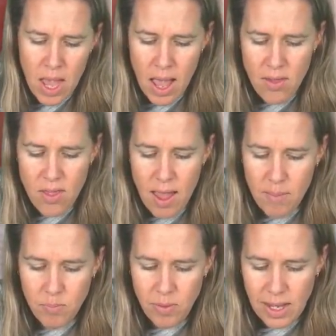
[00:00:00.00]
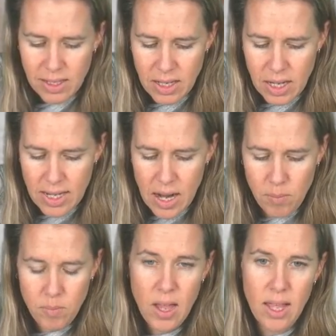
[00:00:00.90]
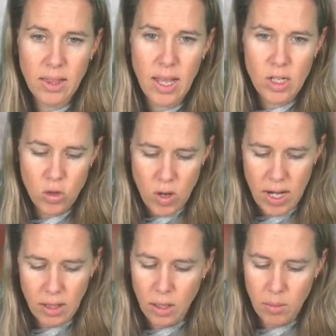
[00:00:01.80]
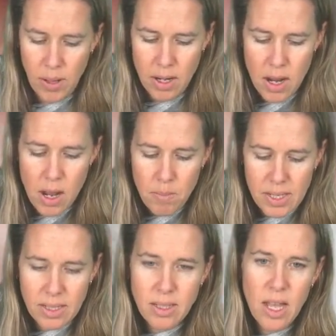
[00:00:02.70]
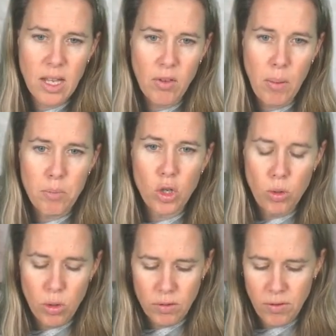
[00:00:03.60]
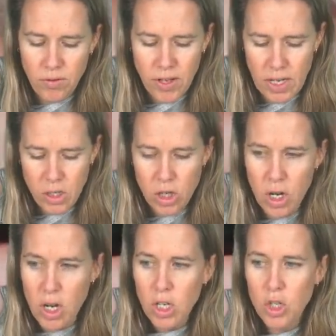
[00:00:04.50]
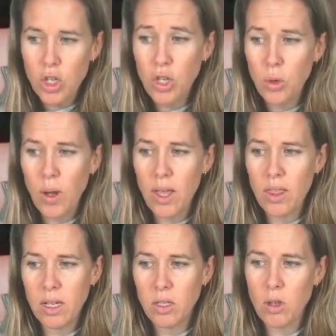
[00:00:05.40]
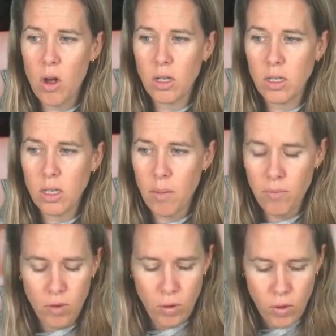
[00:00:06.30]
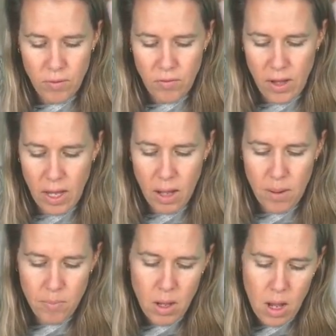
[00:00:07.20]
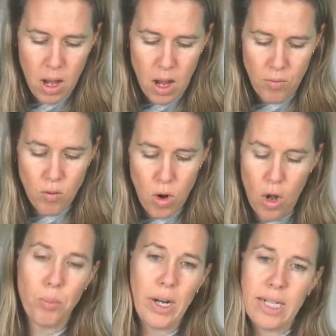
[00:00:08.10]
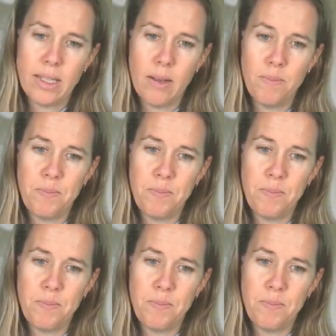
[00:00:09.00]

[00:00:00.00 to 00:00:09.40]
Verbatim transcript: and then sit it down and let it dry a little bit. But doesn't that give a beautiful finish to this awesome Varuna V uh, raw bracelet?